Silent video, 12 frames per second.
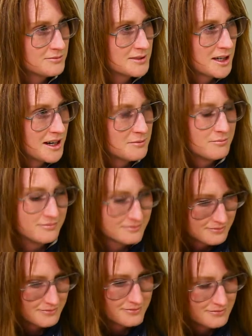time
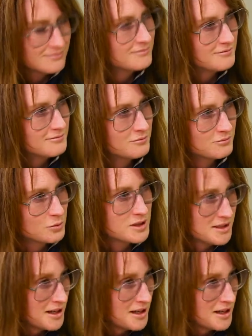with